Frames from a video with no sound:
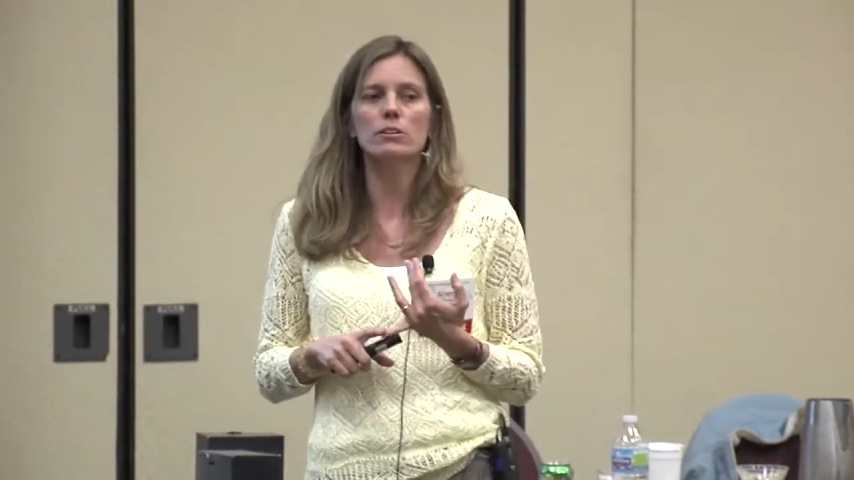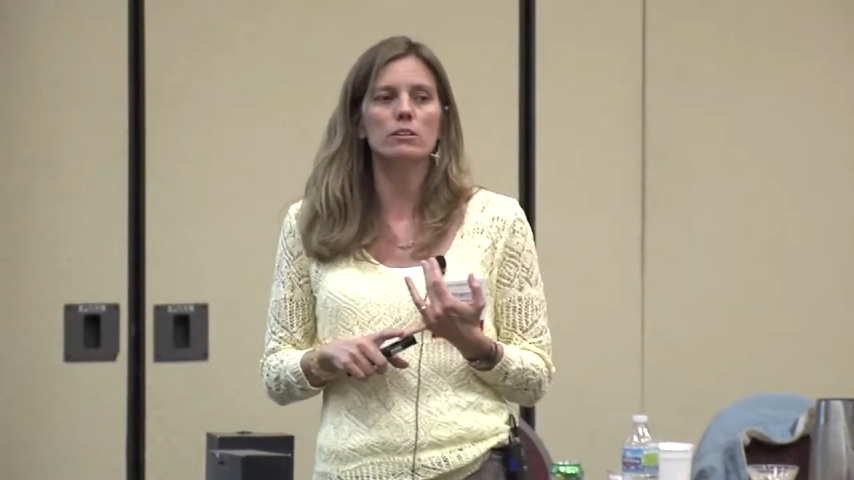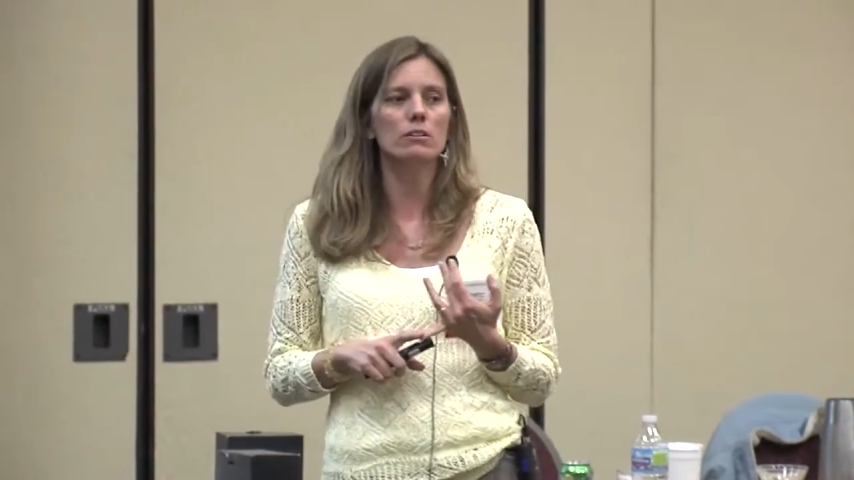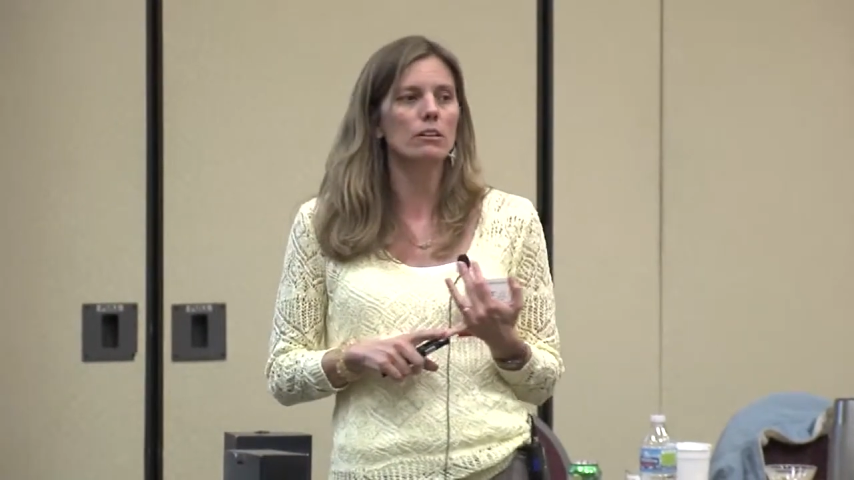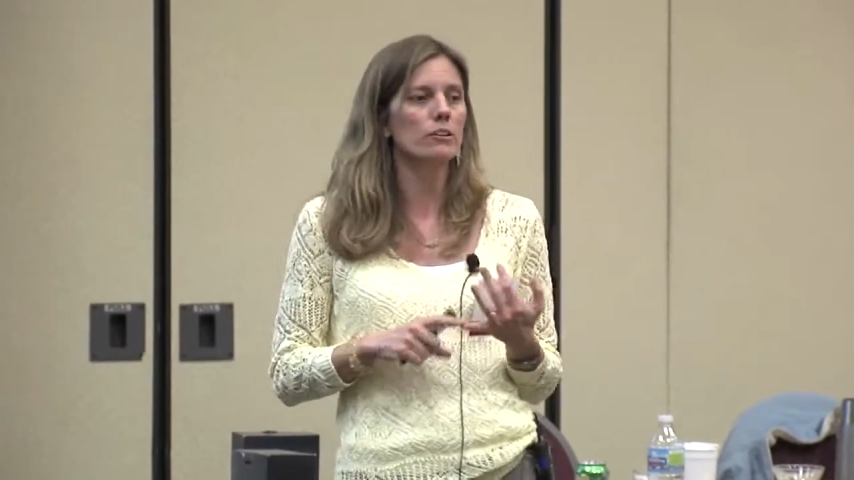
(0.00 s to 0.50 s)

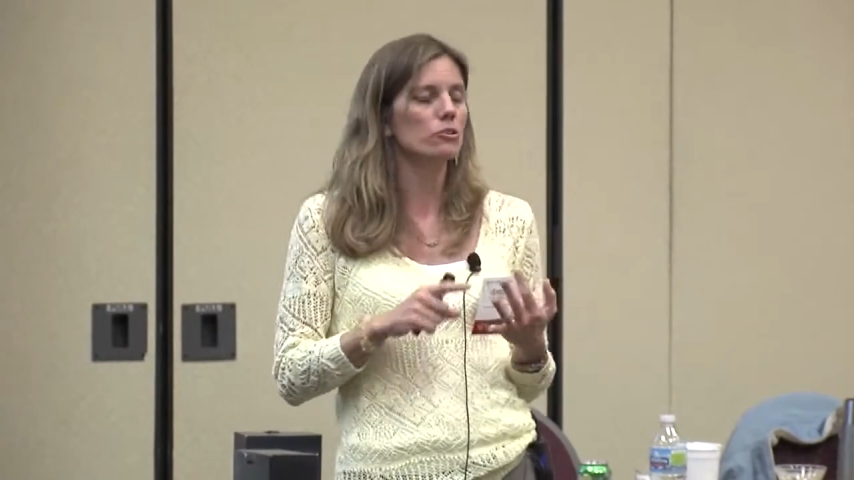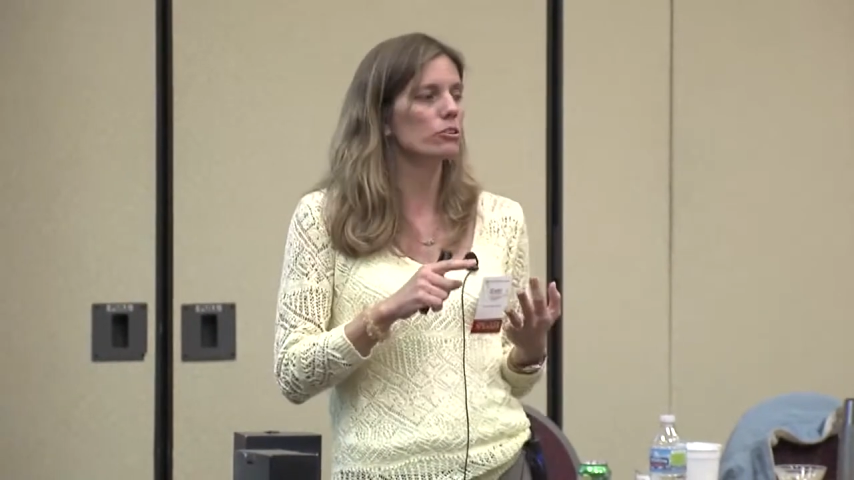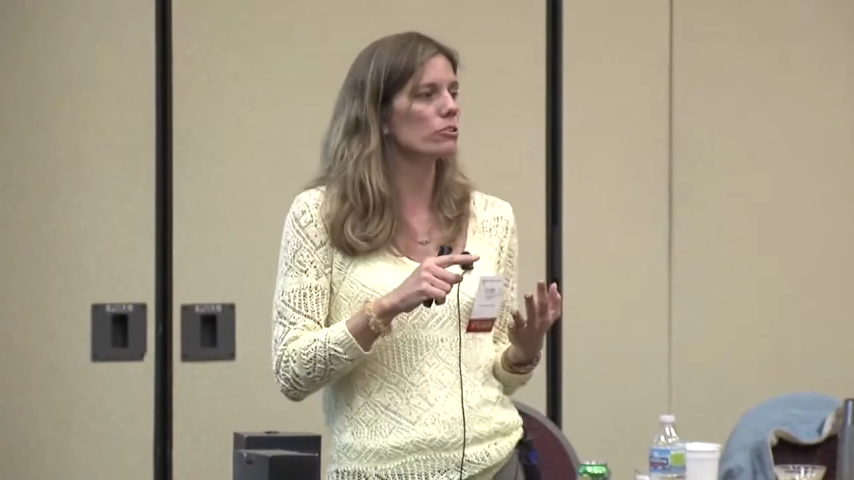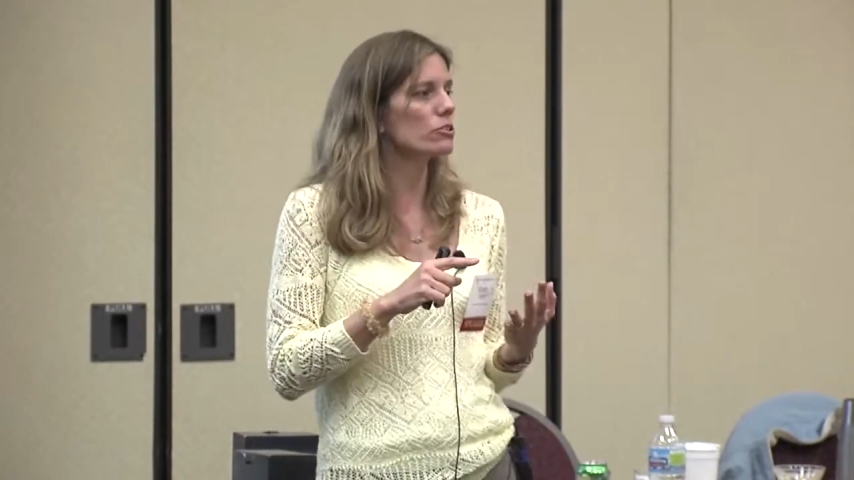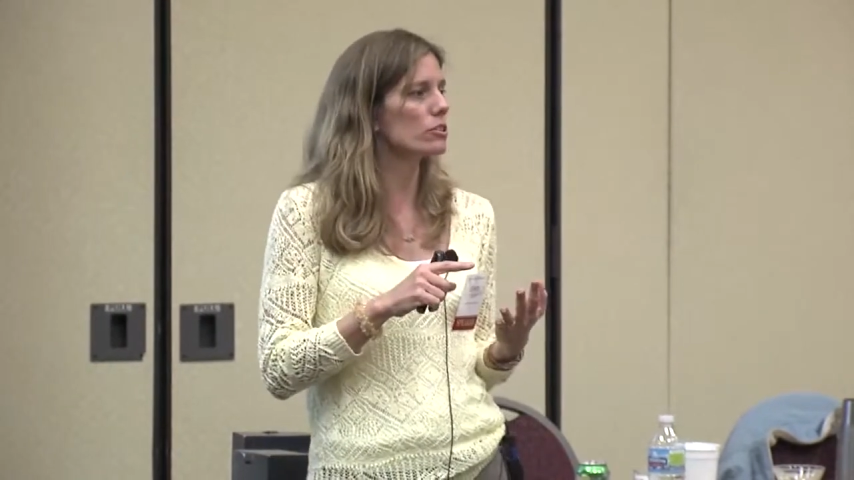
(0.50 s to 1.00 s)
eagle
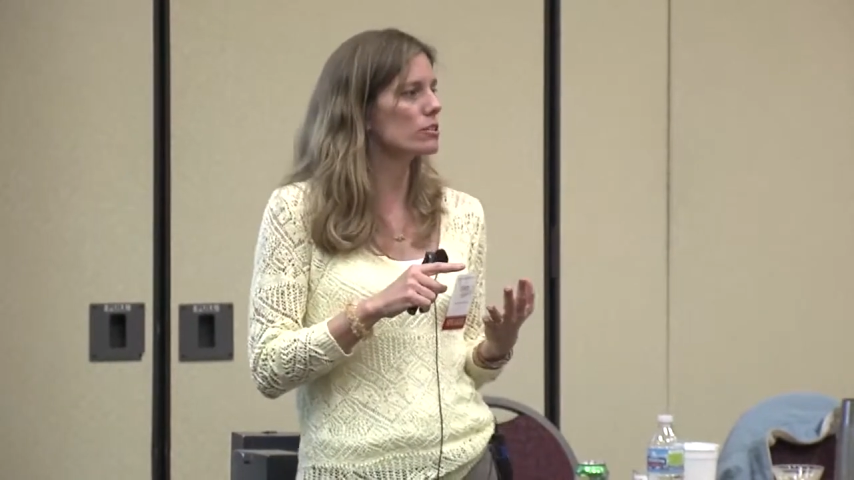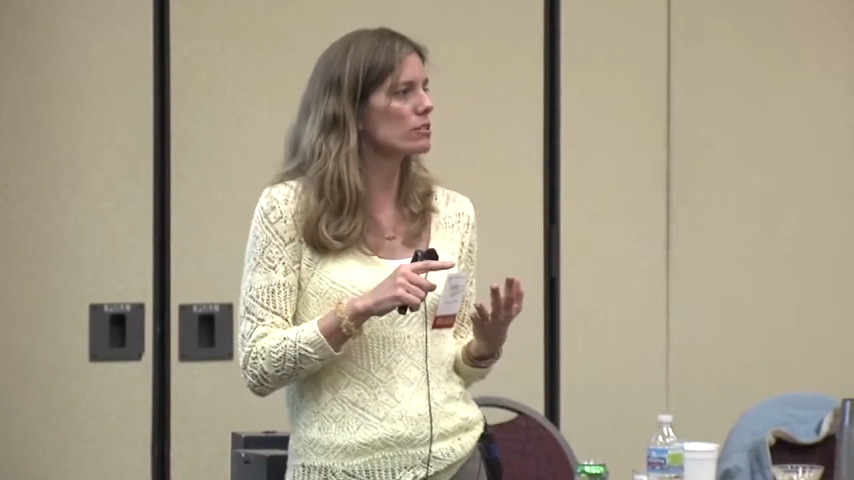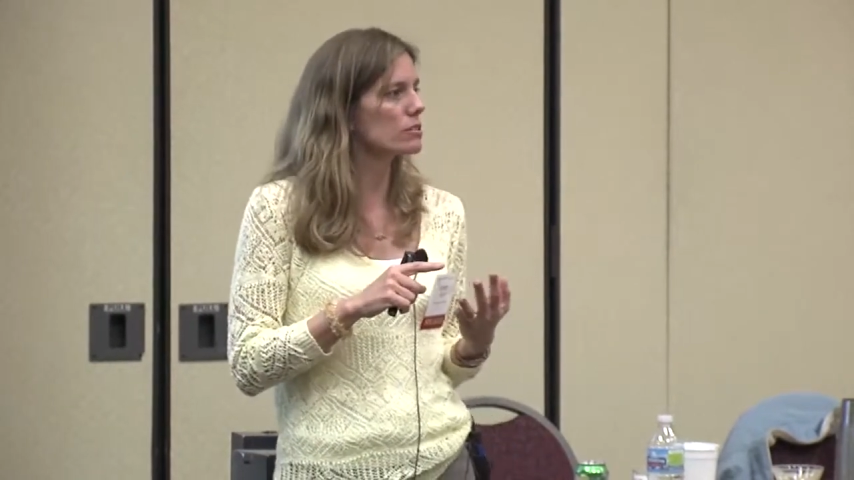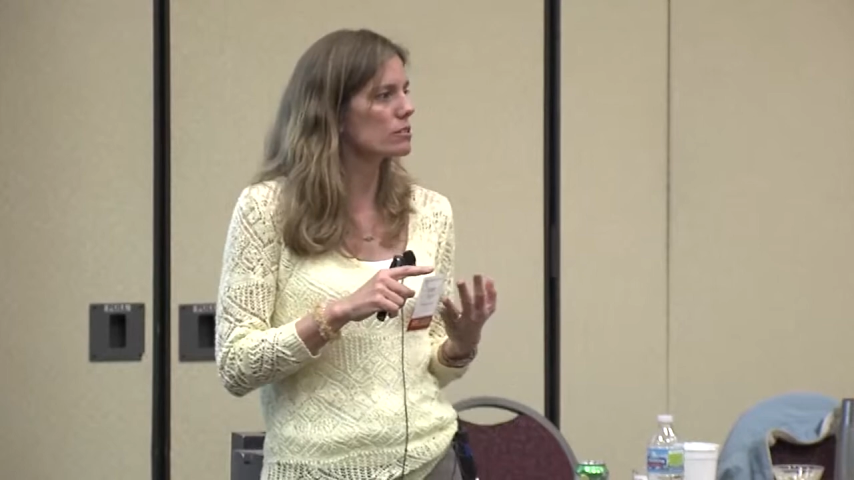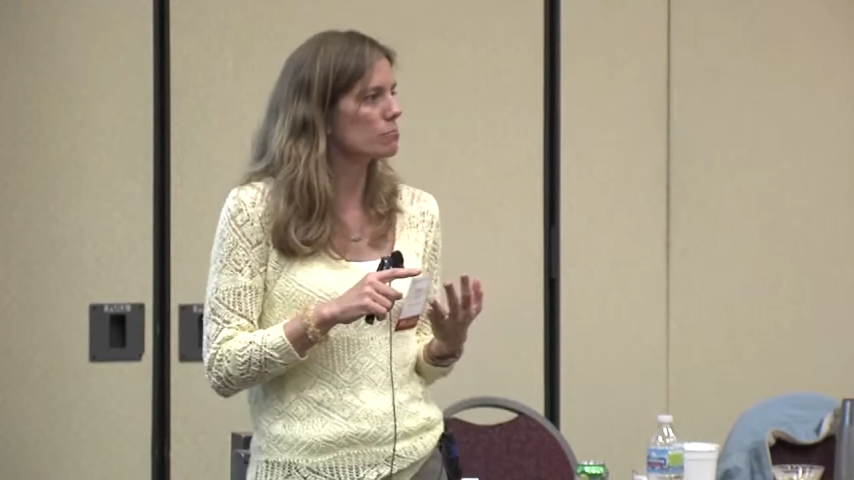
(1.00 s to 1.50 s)

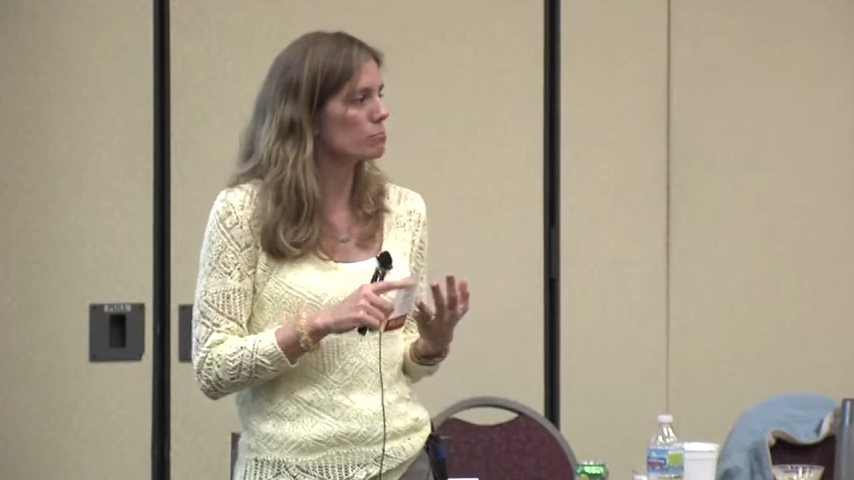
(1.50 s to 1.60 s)
electrocutions.